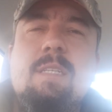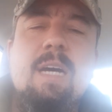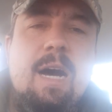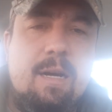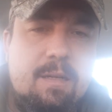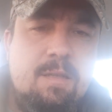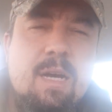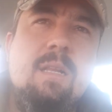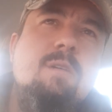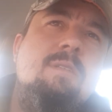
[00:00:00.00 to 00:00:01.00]
dock,
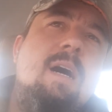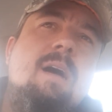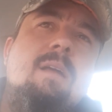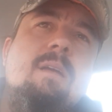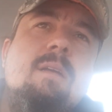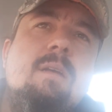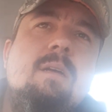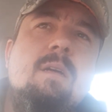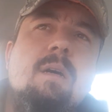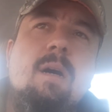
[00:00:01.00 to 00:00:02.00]
yellow dock.
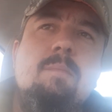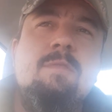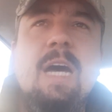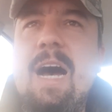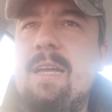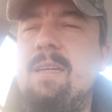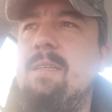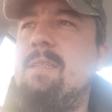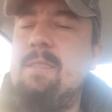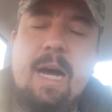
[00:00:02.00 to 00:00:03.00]

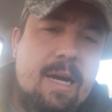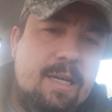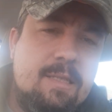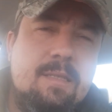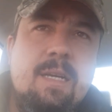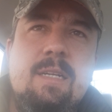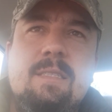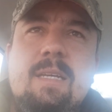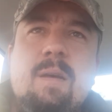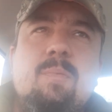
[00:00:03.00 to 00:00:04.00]
Dock is an
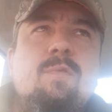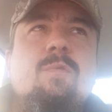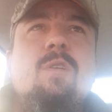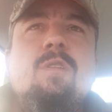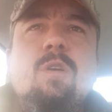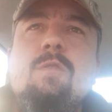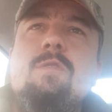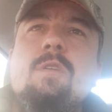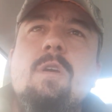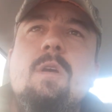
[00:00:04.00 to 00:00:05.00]
example of one of
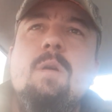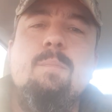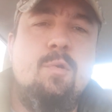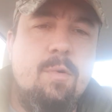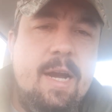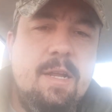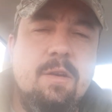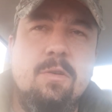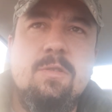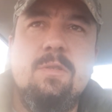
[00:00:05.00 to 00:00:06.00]
those
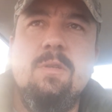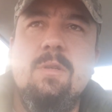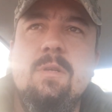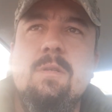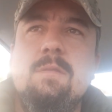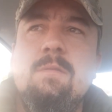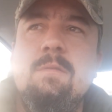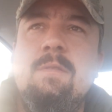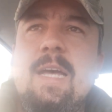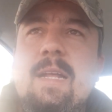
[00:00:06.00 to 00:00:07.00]
perennials
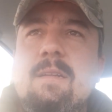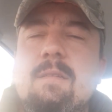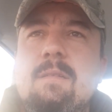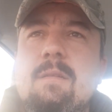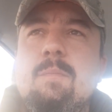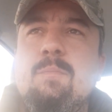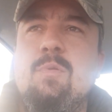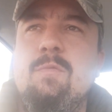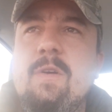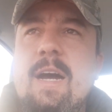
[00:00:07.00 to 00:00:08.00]
that
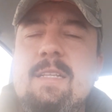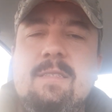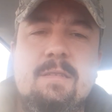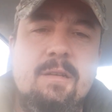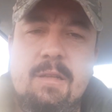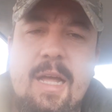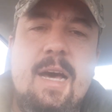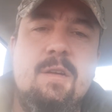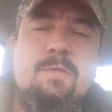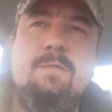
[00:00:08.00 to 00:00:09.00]
provides a
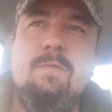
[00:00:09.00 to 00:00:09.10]
lot of